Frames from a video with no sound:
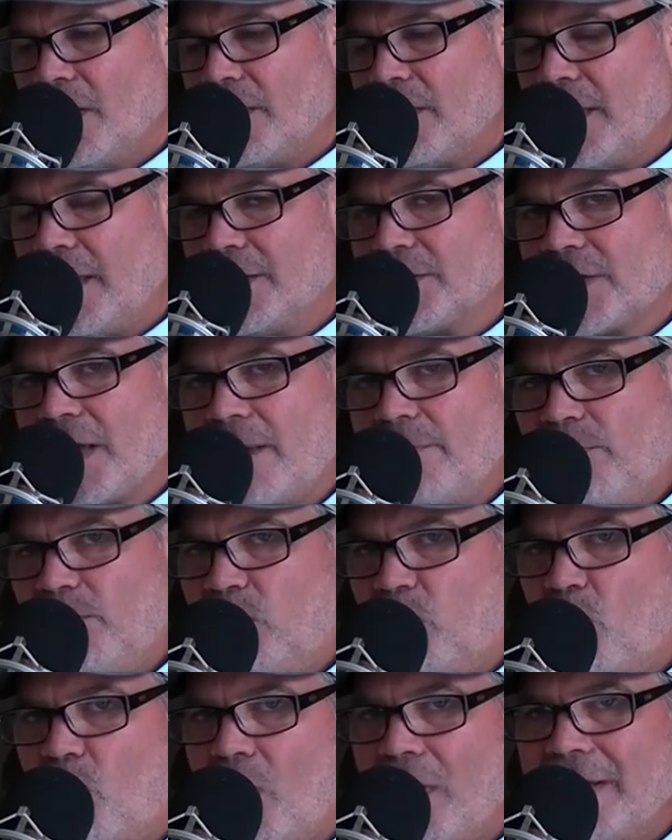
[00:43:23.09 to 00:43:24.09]
is a
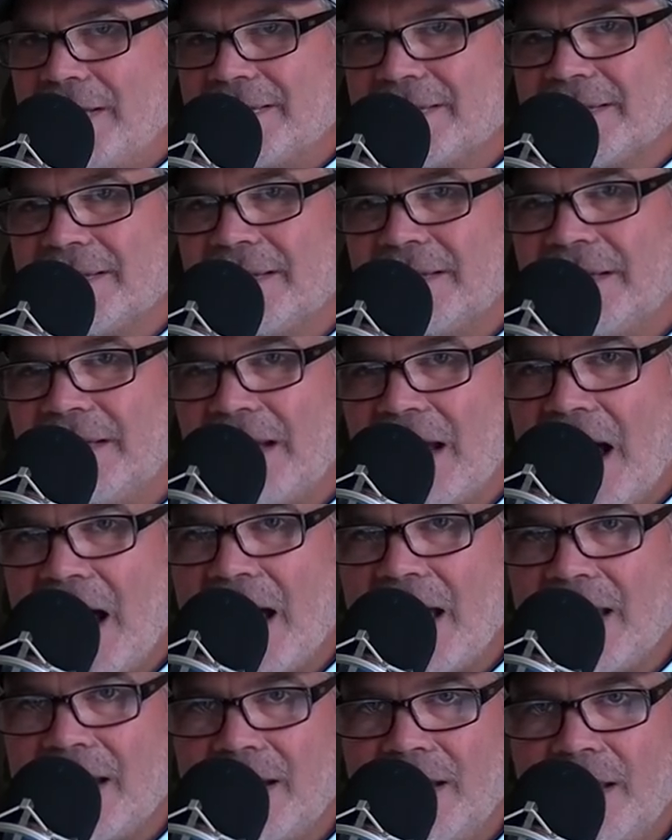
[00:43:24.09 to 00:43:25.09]

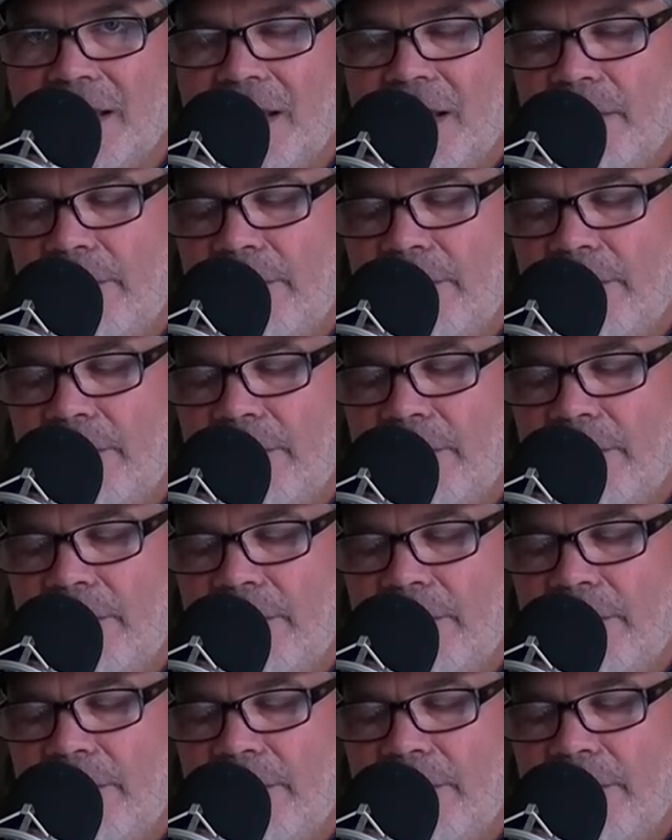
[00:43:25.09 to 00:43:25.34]
0.9